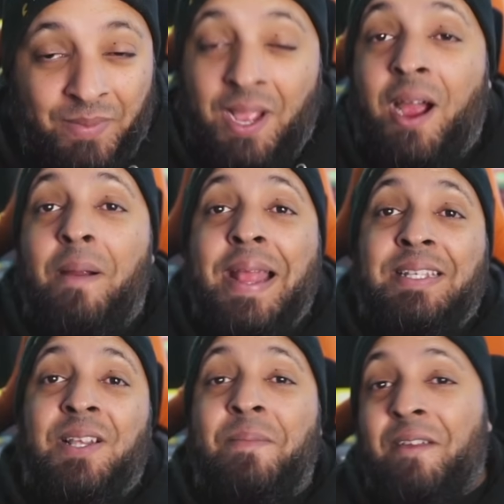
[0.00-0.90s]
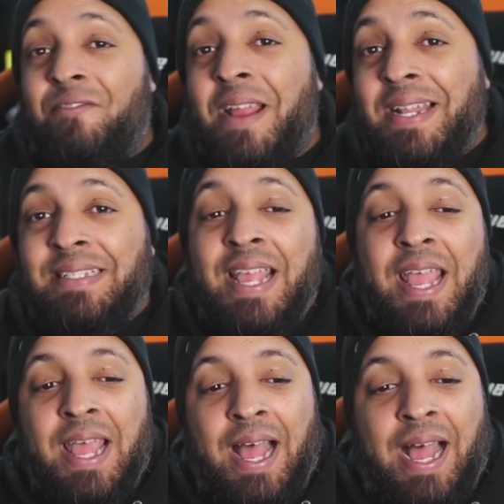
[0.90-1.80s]
All right, so my friends,
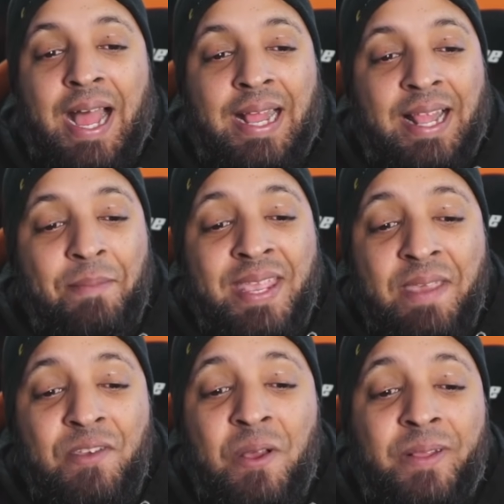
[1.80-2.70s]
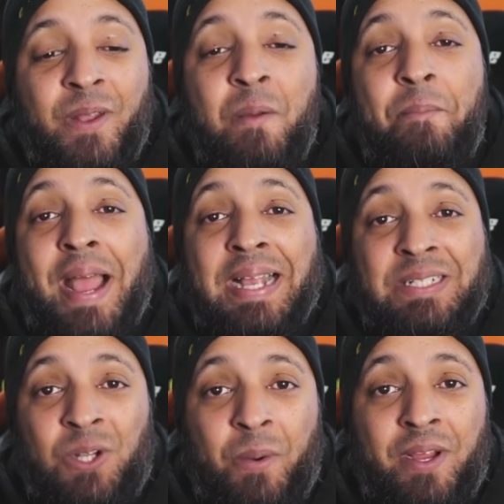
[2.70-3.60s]
Uh, let me give you a little
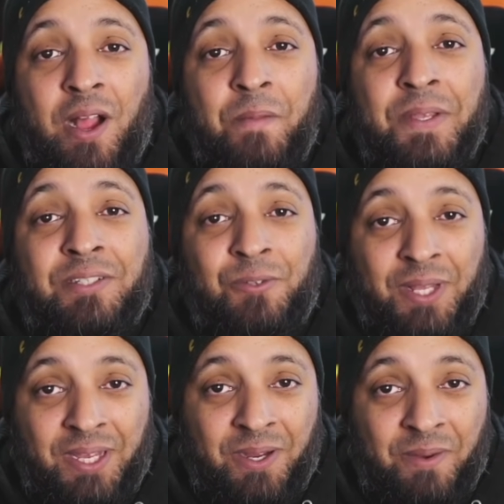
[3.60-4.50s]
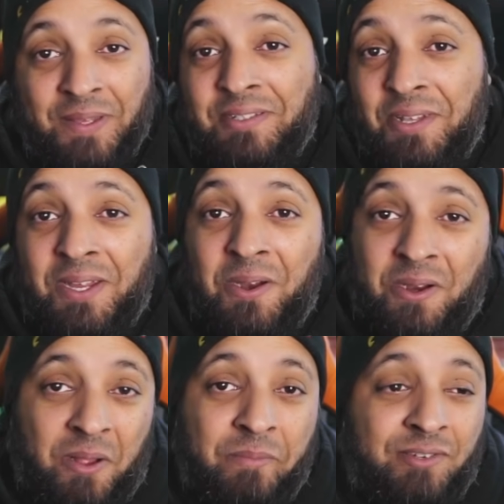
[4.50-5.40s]
backstory on this leaker. This leaker
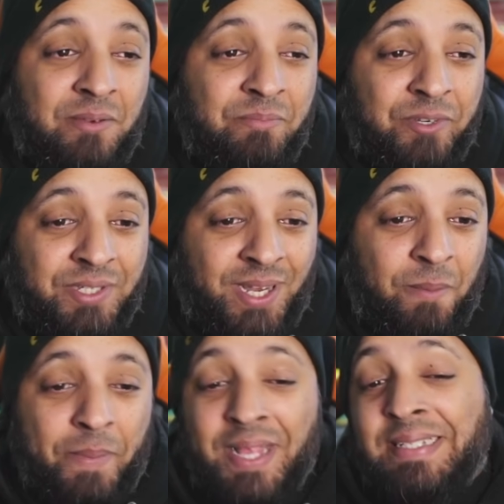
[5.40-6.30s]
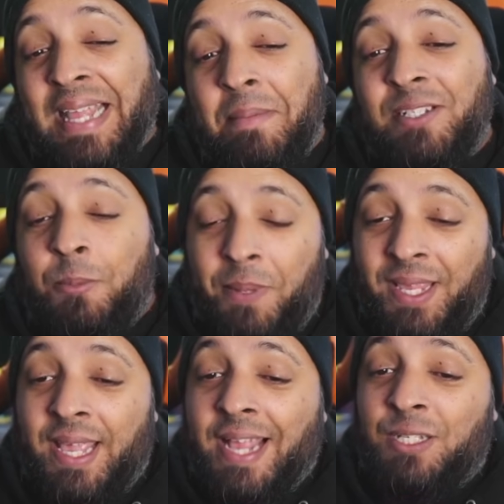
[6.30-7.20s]
comes from Brazil. His name is
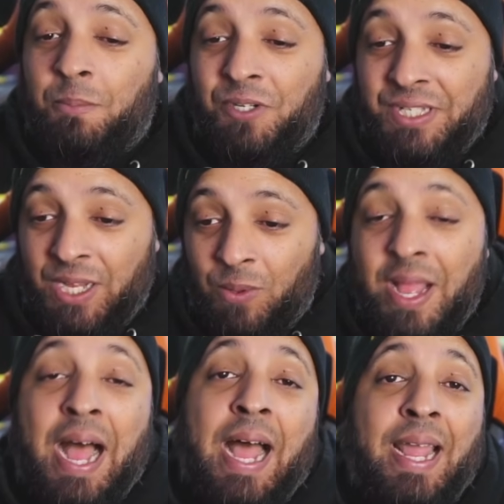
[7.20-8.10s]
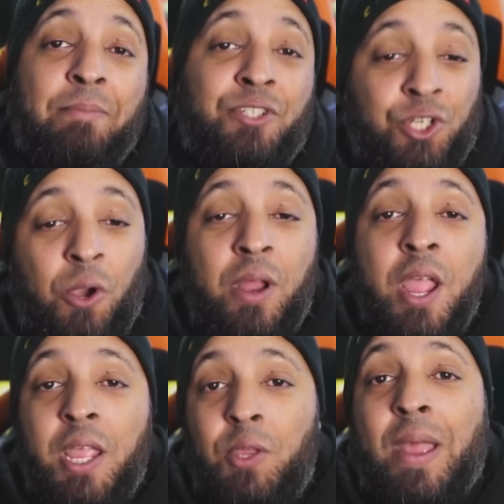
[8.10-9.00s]
P H Brazil. I am sure
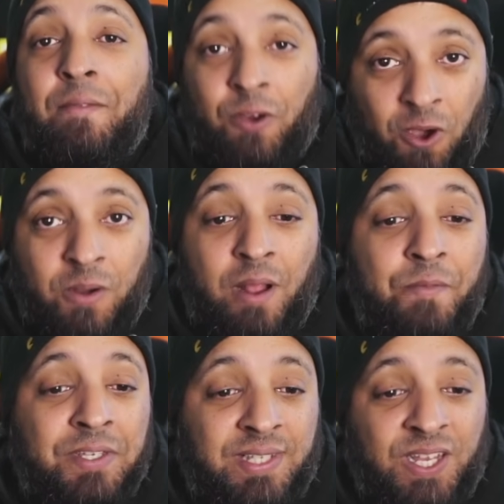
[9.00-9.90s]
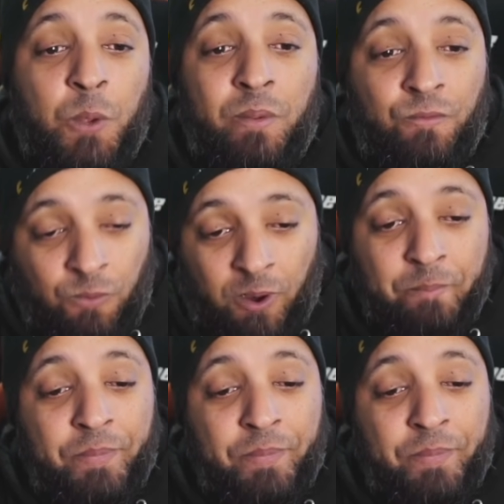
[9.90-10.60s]
you have heard of this leaker before.